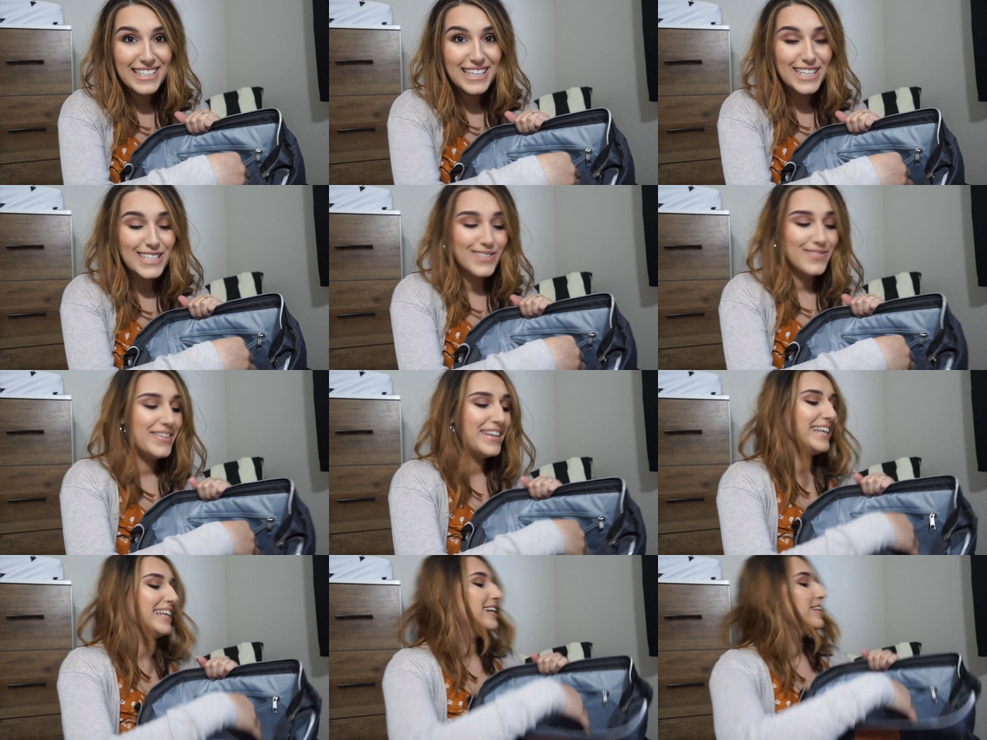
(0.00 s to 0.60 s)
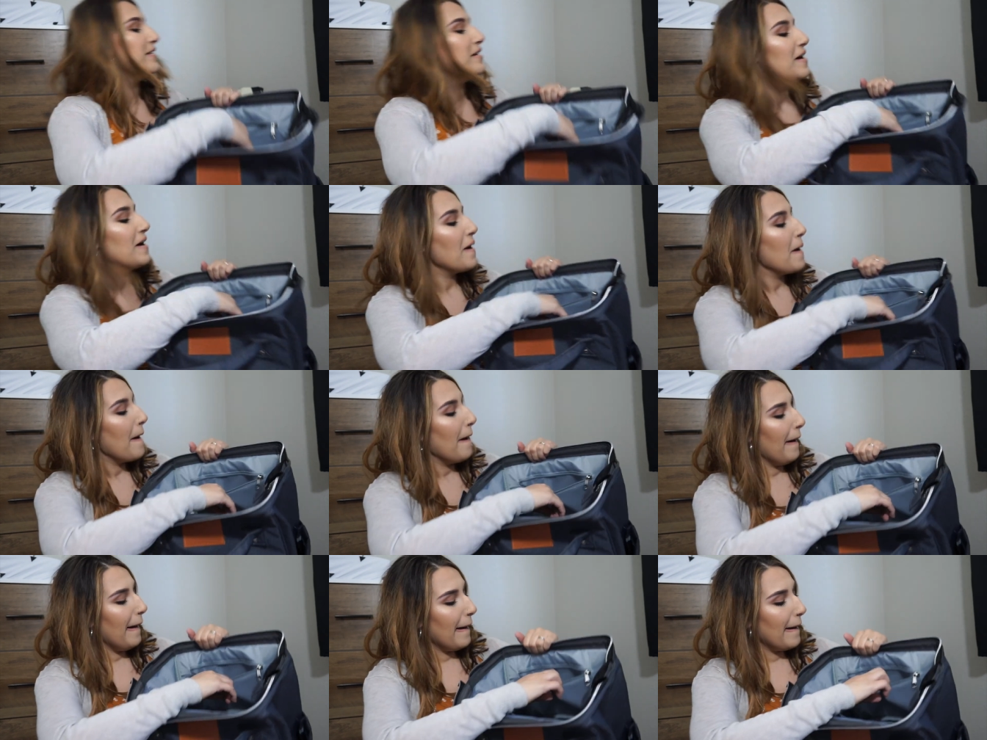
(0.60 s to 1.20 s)
did this video.
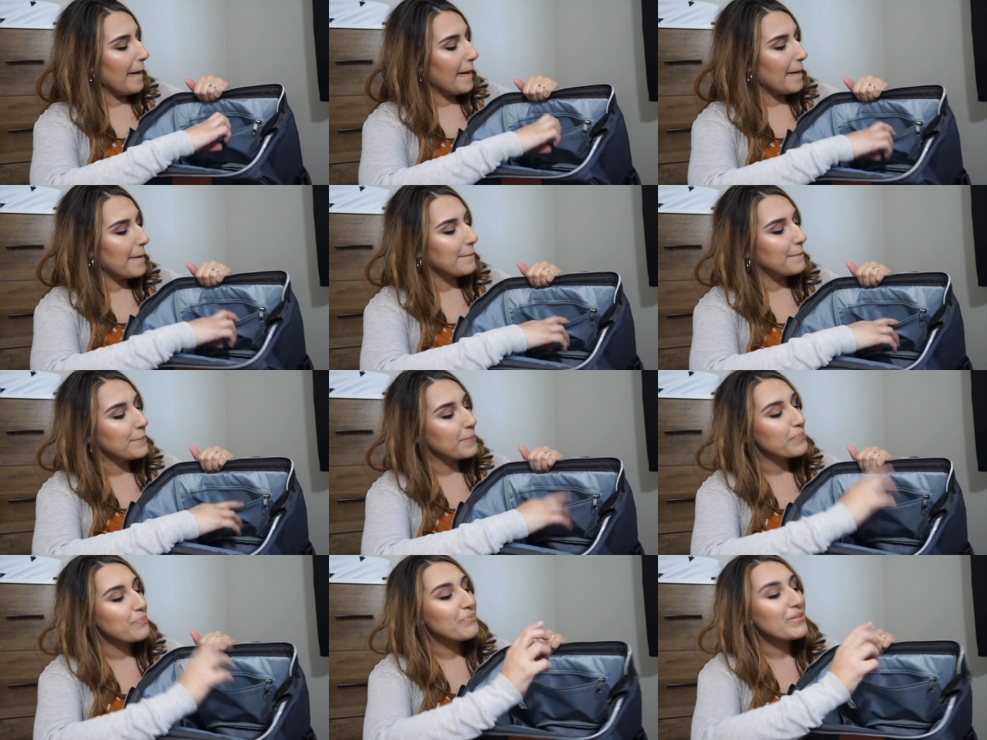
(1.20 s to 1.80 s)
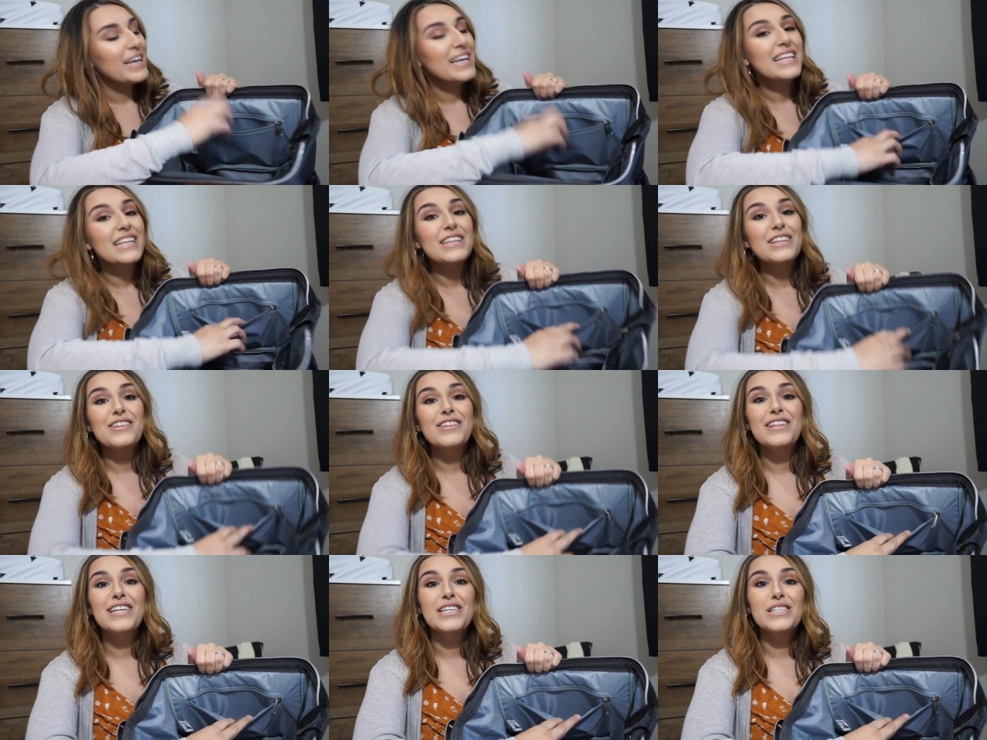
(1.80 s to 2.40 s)
Um,
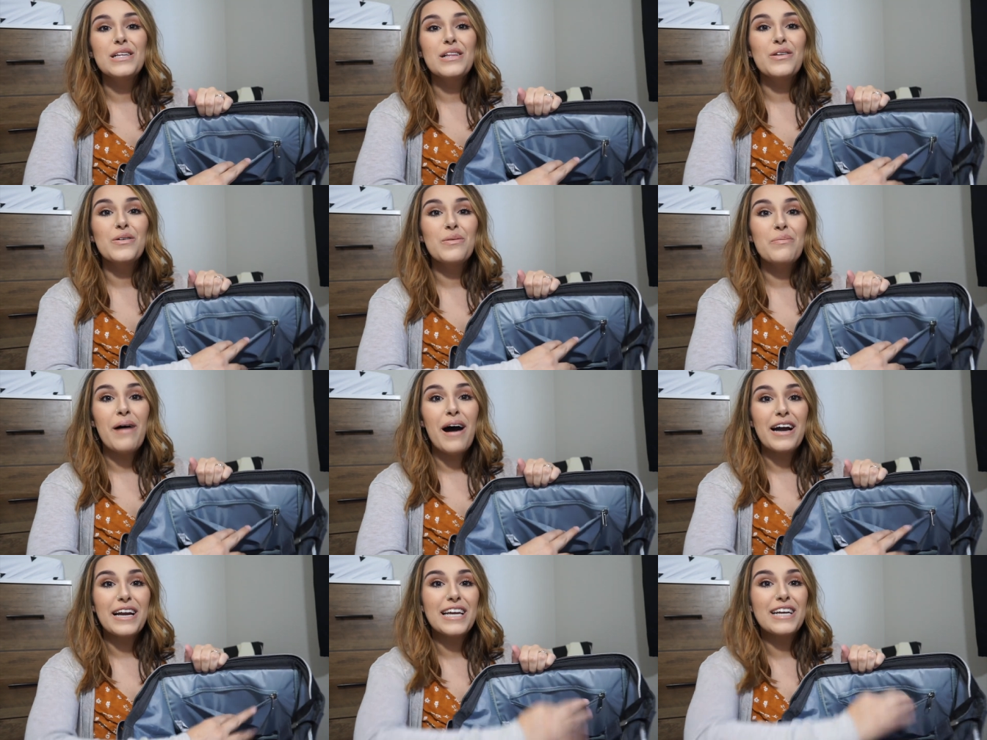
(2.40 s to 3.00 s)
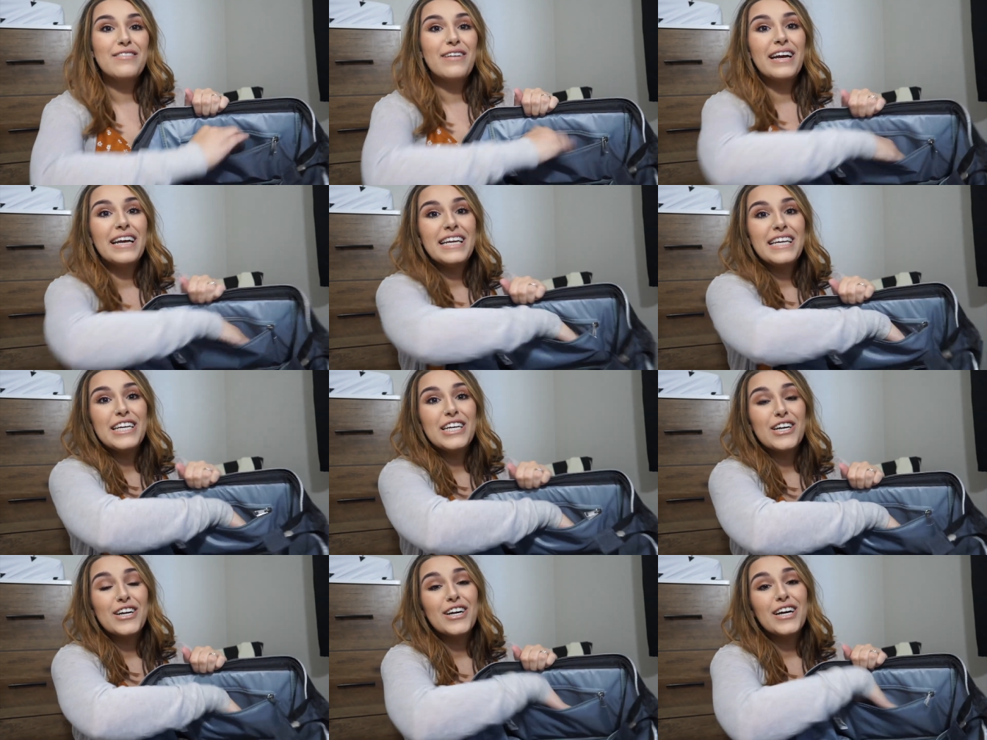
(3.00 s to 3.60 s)
there's a little pocket right
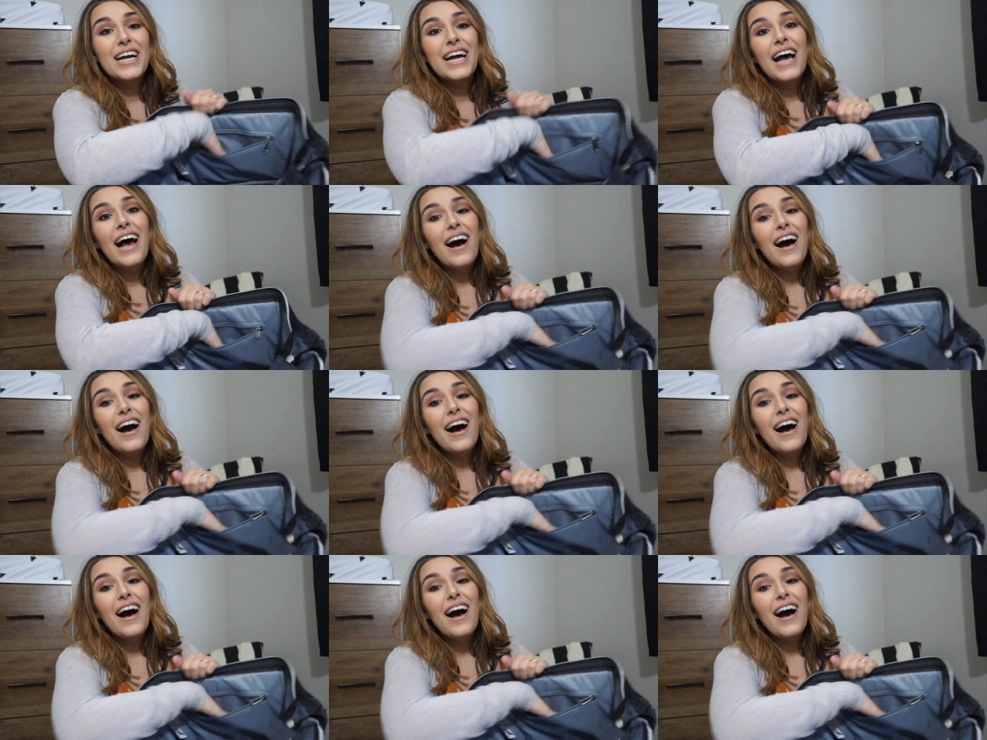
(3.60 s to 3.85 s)
here.